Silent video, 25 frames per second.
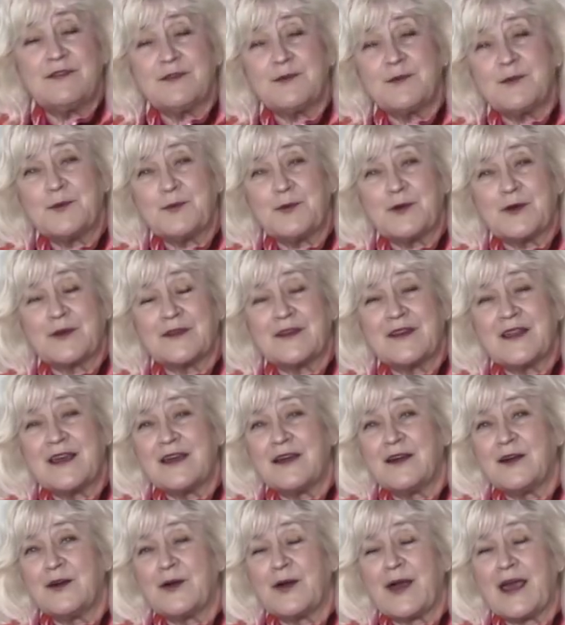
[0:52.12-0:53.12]
from the book
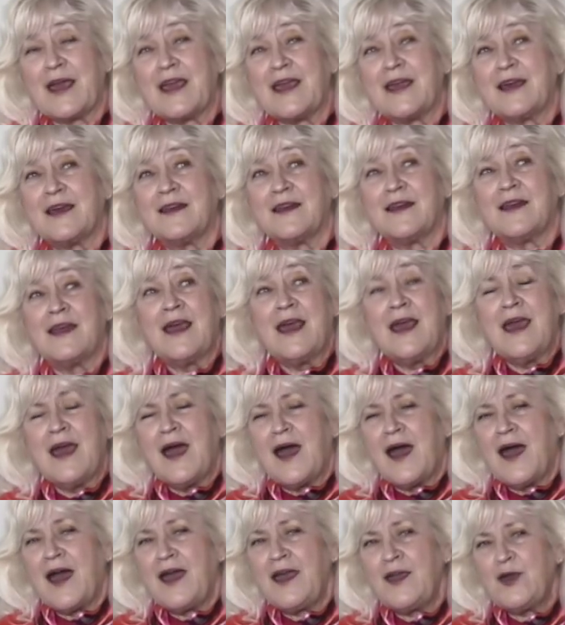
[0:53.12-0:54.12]
now, and
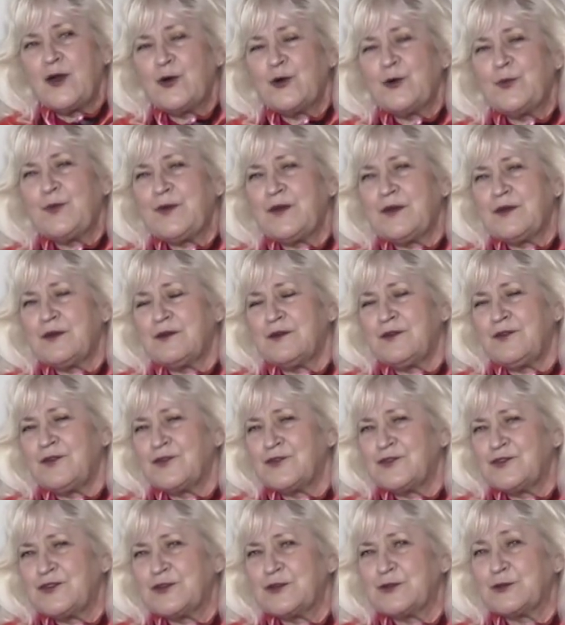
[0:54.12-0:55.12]
I hope you and your
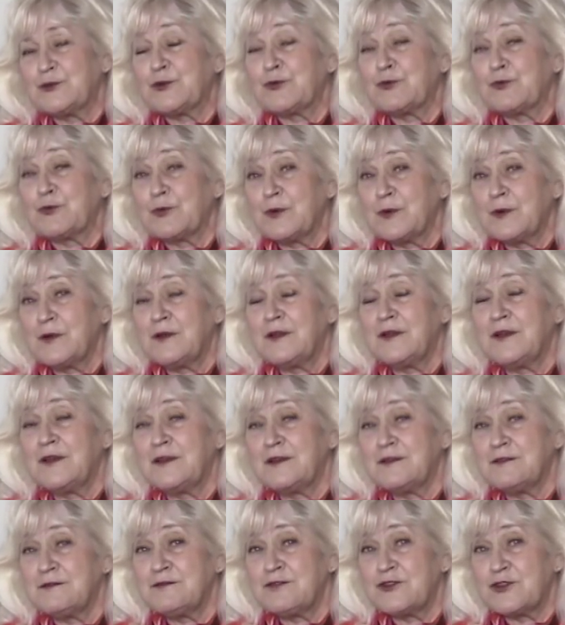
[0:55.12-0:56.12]
children really
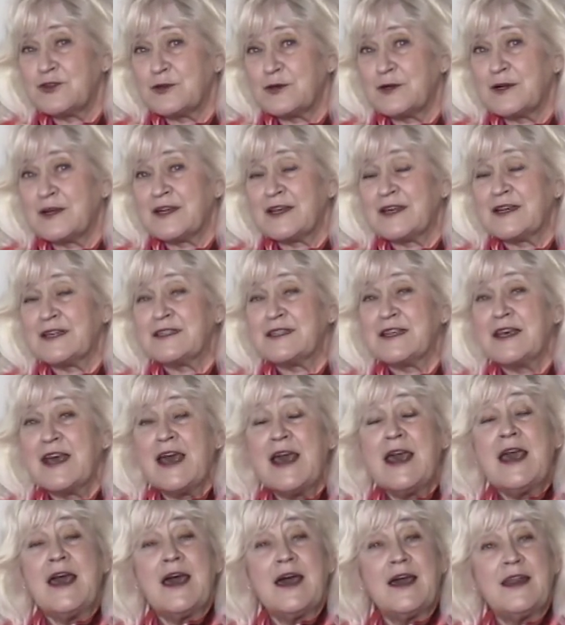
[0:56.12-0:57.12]
enjoy it.
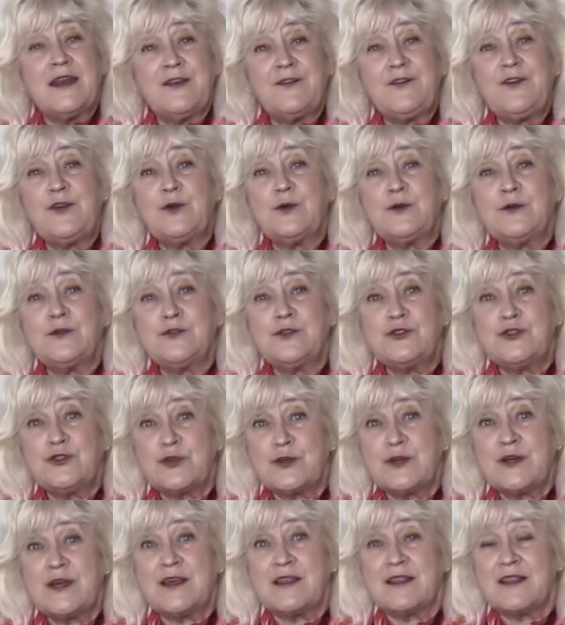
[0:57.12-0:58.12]
And if you
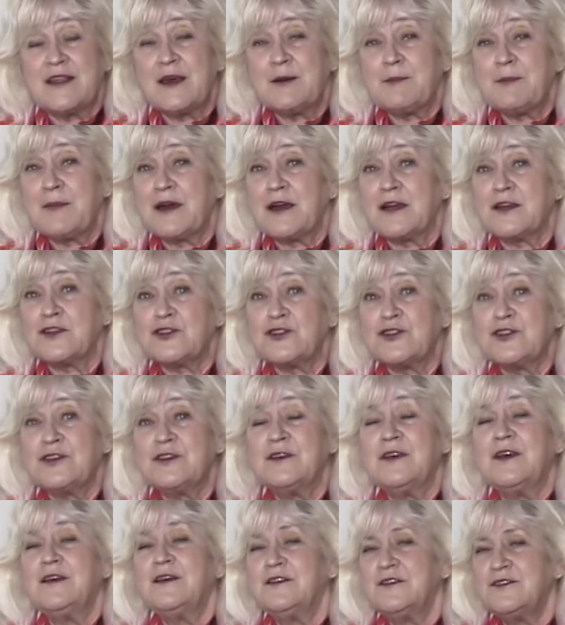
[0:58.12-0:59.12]
enjoy it that much,
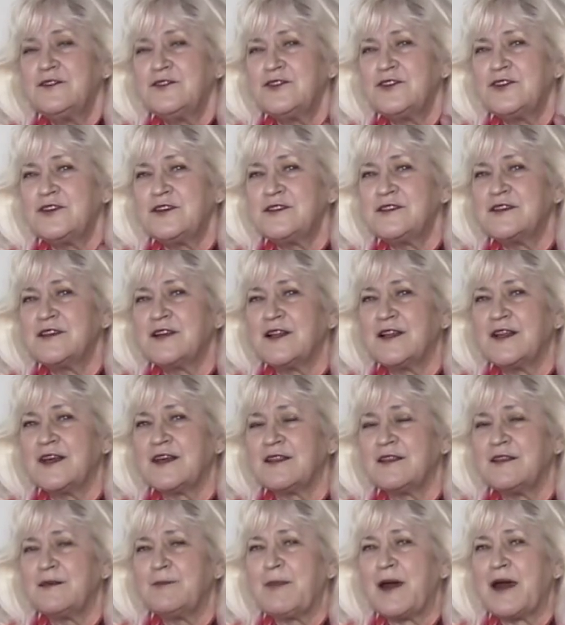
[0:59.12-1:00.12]
just
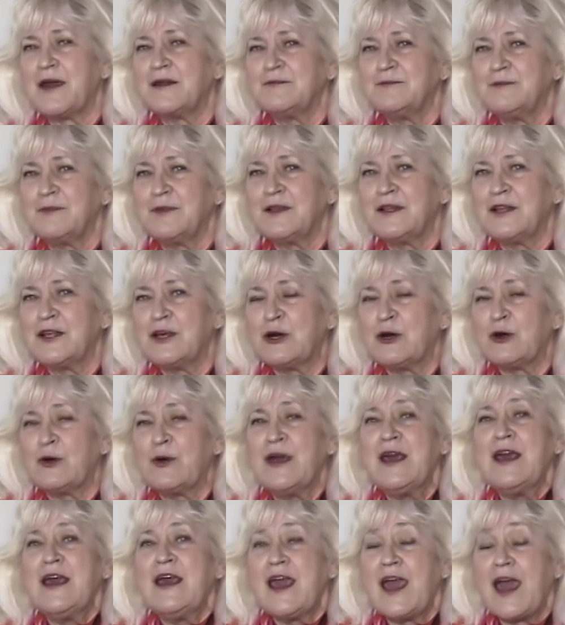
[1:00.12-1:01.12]
click the button below
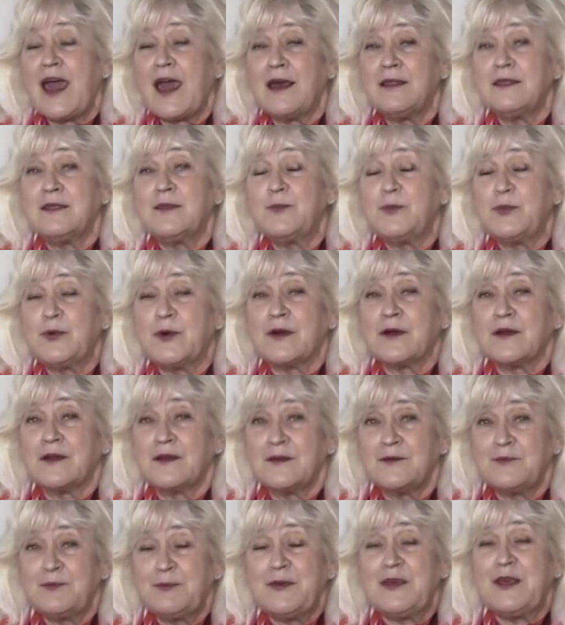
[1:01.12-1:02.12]
and the book
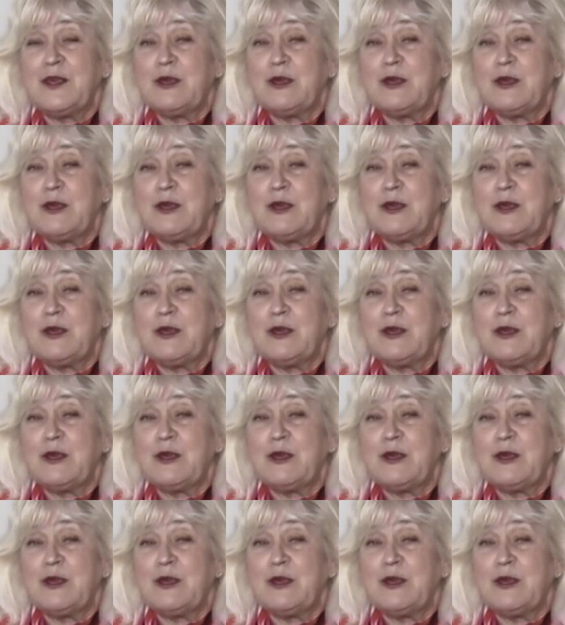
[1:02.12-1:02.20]
can be